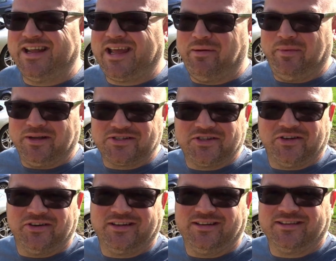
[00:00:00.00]
get much
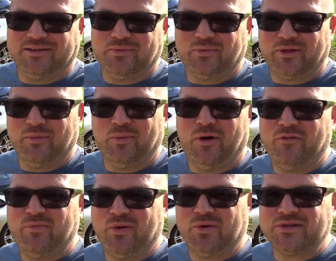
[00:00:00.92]
tidier than
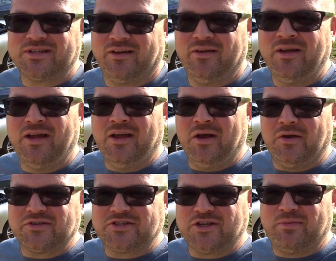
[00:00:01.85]
what I've bought, so I
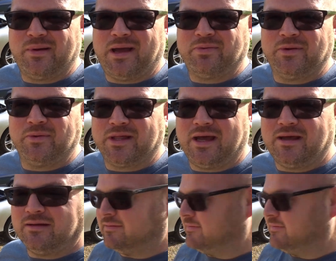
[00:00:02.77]
was super happy with that.